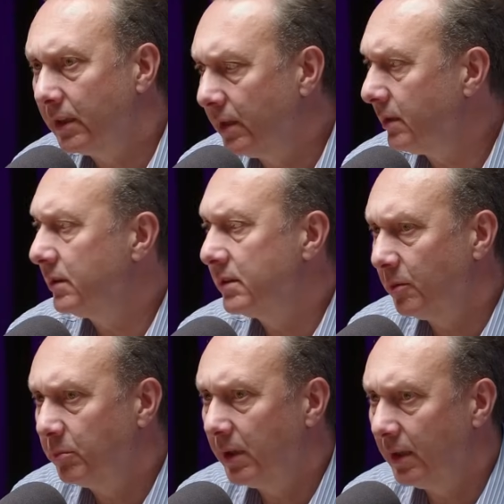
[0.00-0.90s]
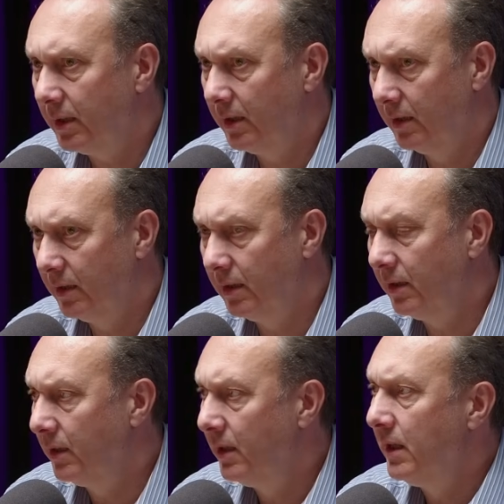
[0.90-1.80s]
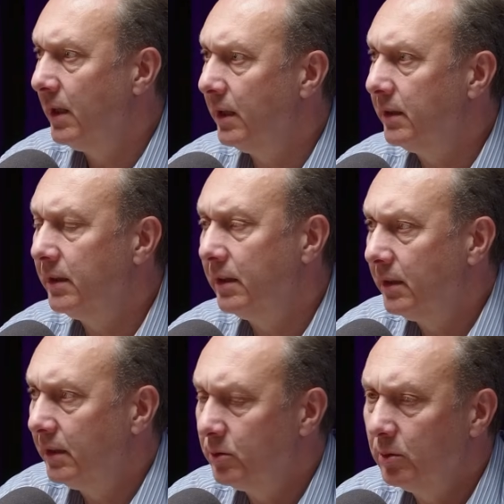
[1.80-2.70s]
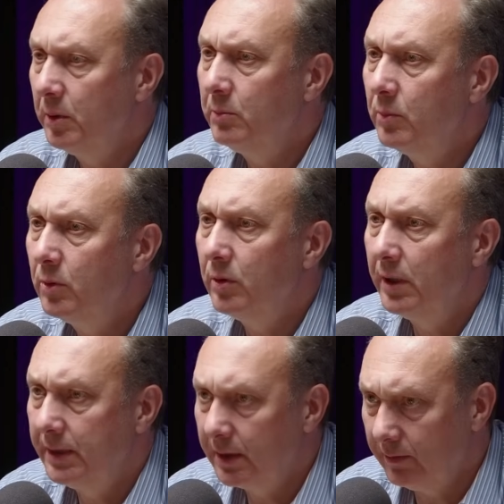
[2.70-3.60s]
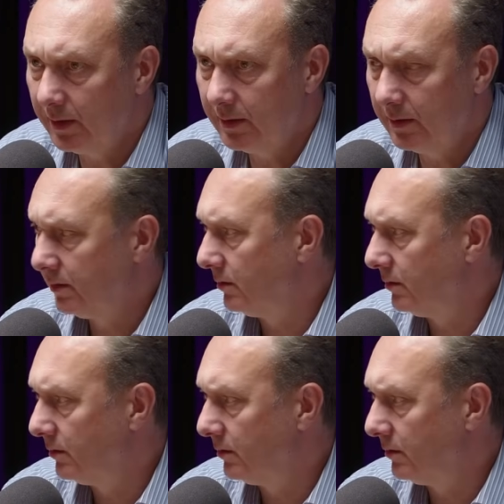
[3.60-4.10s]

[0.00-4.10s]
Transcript: and the supply. And there should be more adequate